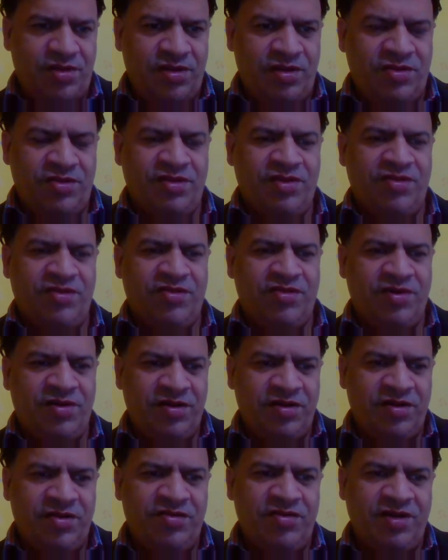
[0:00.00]
is concerned,
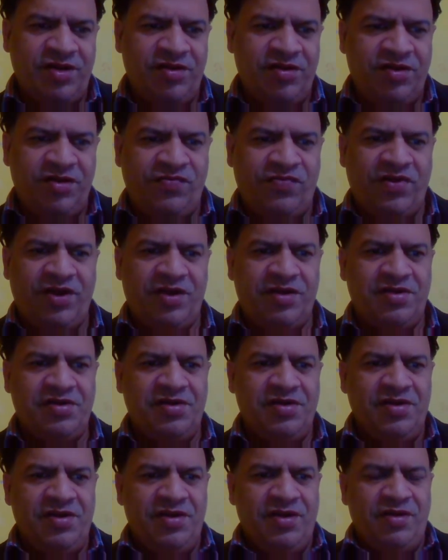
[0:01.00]
it is again different,
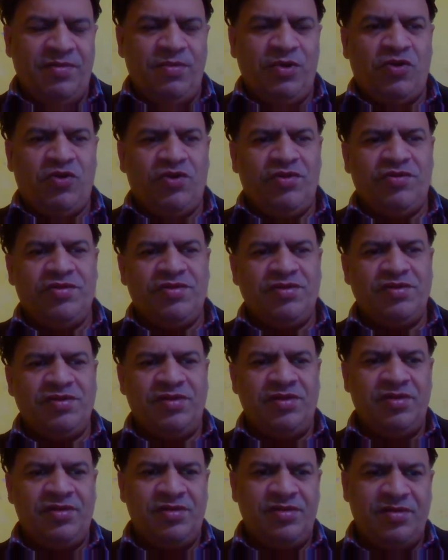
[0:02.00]
because
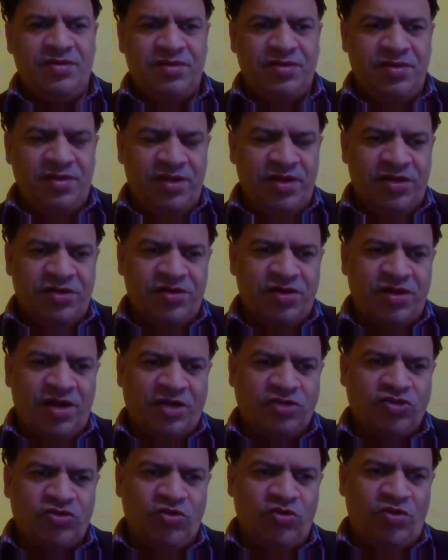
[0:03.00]
the
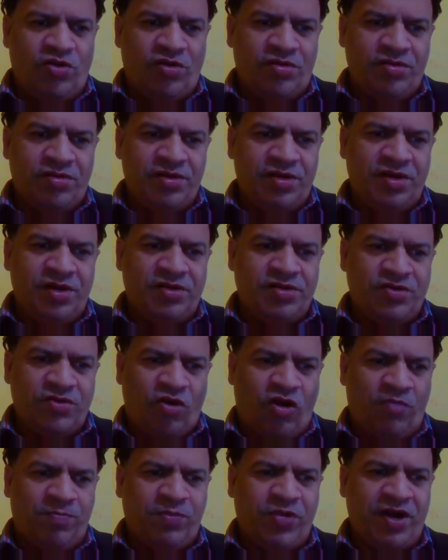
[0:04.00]
international law, it
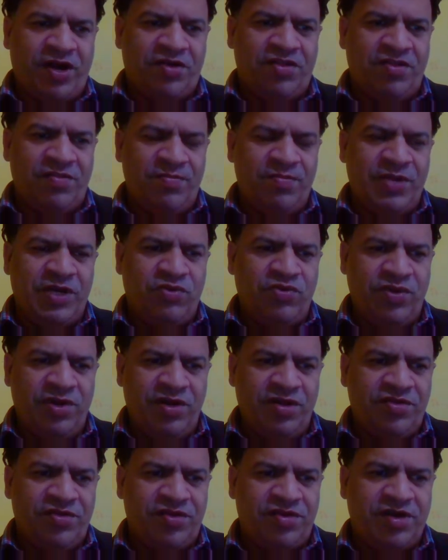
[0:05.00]
operates between
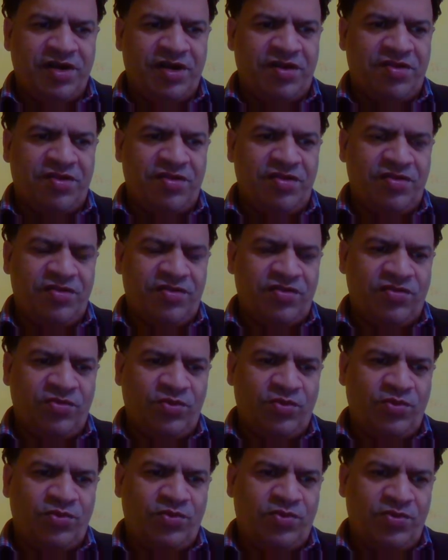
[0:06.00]
the states.
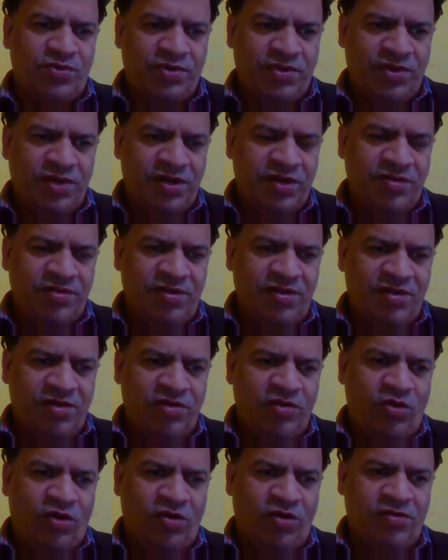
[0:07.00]
So it is the
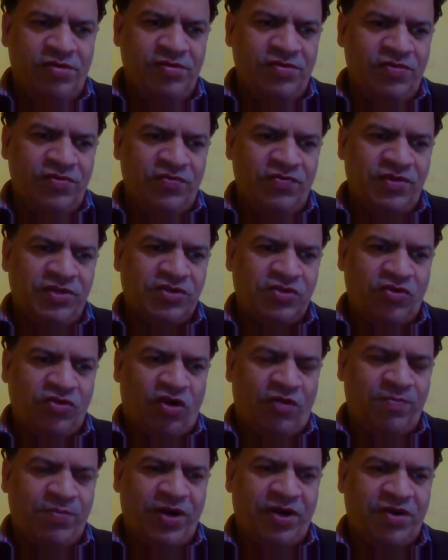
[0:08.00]
law which
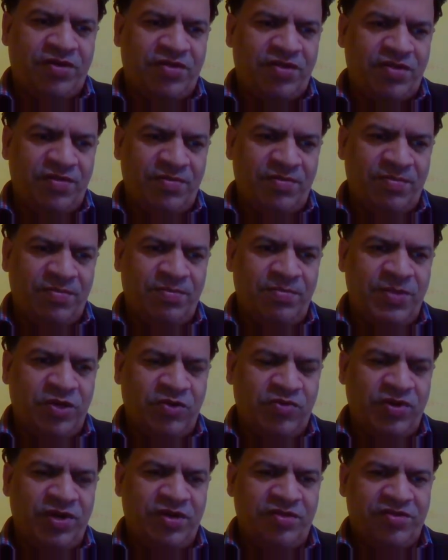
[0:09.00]
operates
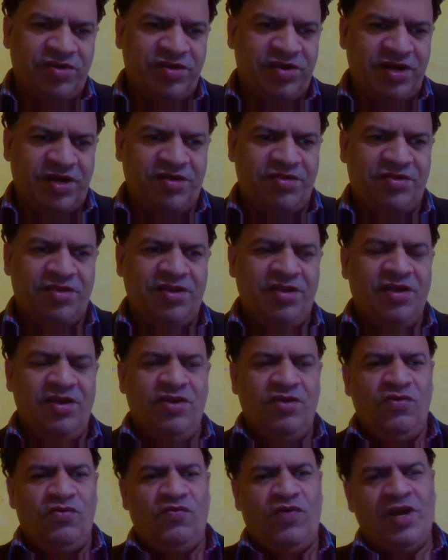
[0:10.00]
between the states,
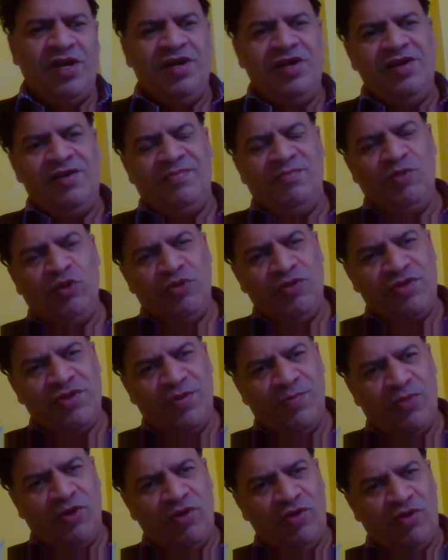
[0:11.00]
while
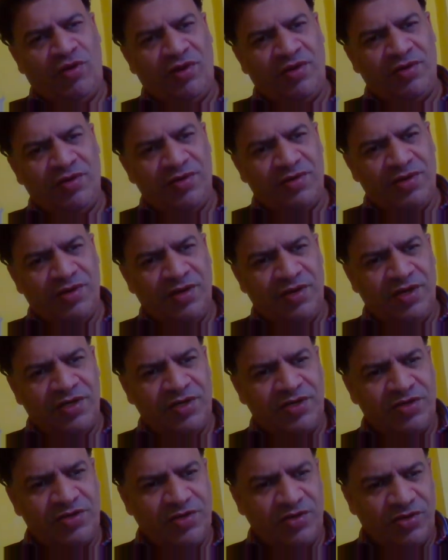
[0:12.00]
municipal law,
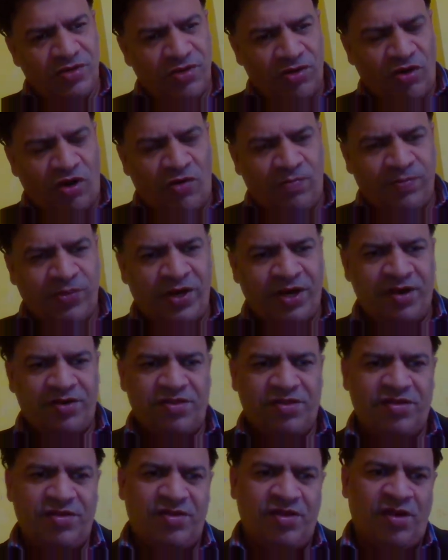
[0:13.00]
it
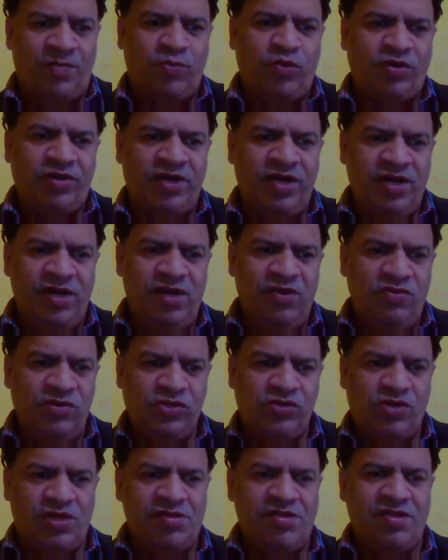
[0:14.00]
operates upon the
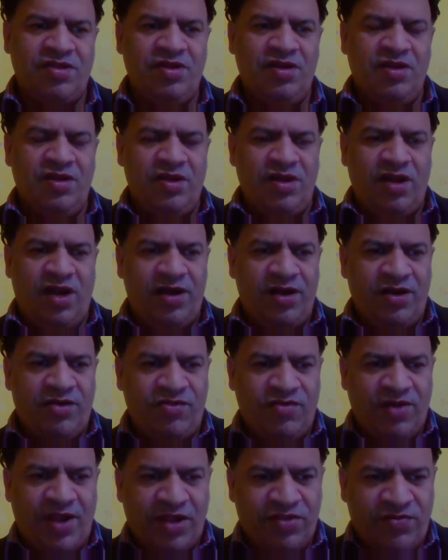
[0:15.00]
individuals, and
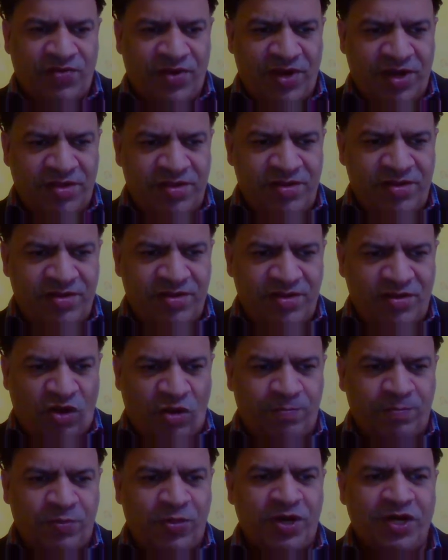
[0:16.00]
that's why as far as the
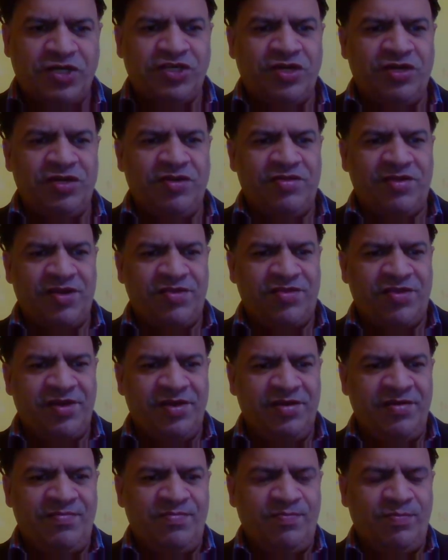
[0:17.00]
operation is
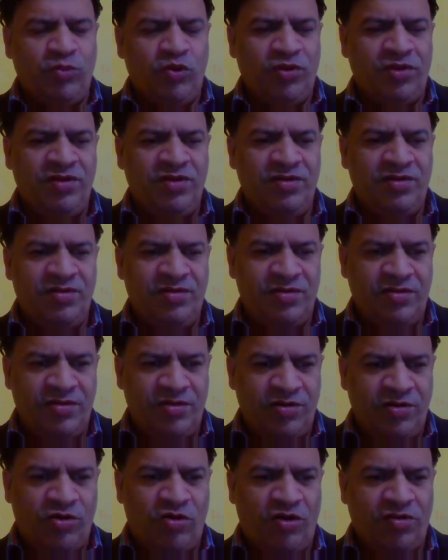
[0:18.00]
concerned, both the
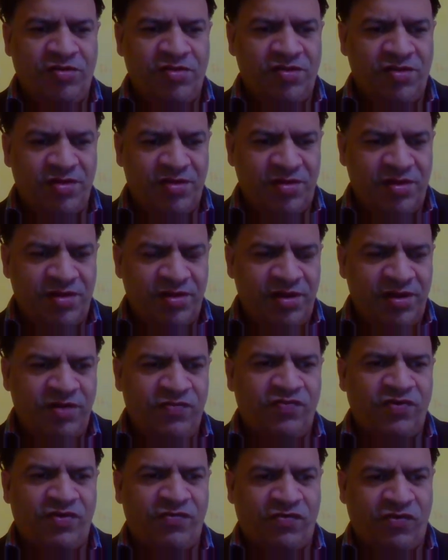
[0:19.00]
laws
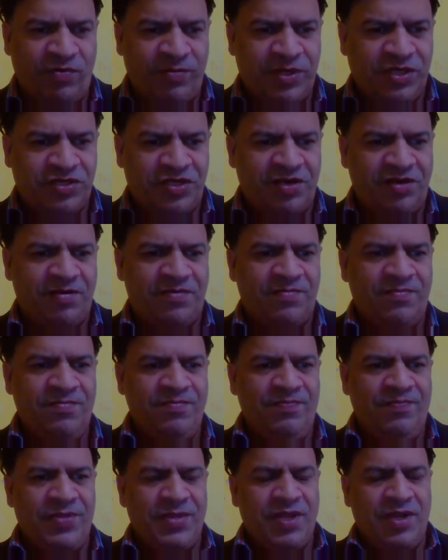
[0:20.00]
differ from each other.
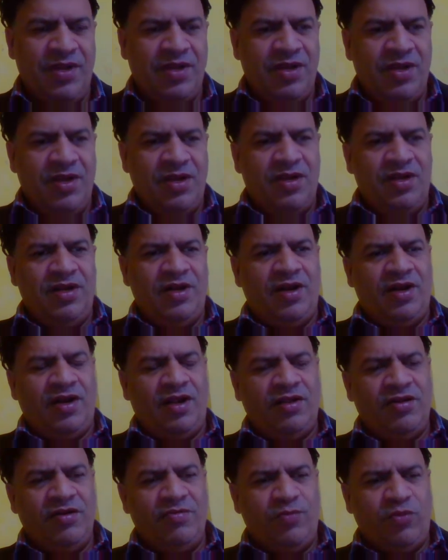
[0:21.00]
Then
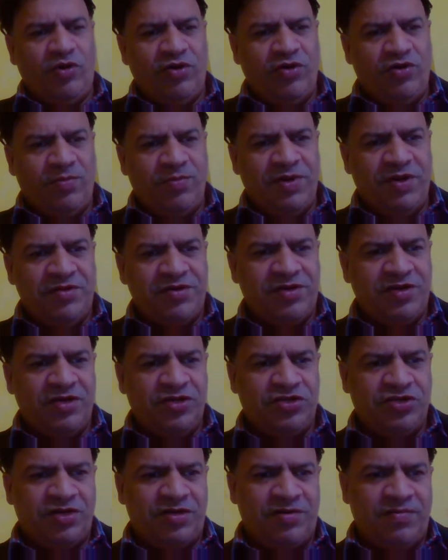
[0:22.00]
another point of
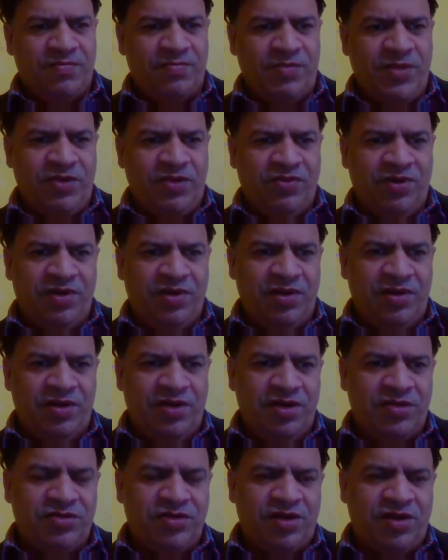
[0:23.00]
distinction between
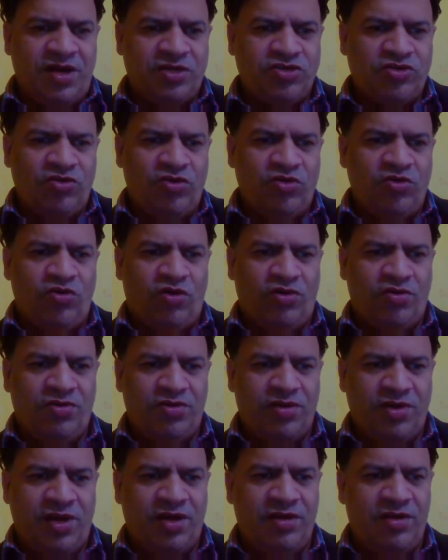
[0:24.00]
international law
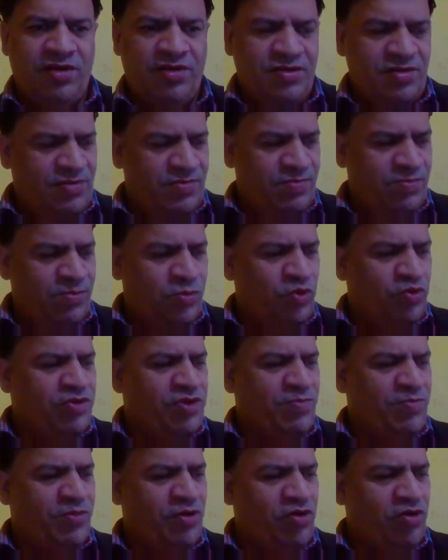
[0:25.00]
and the
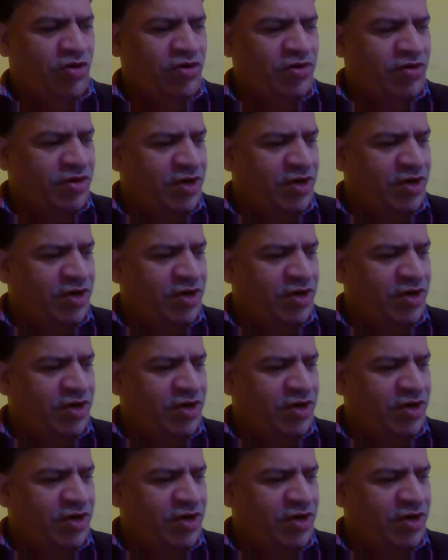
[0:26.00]
municipal law,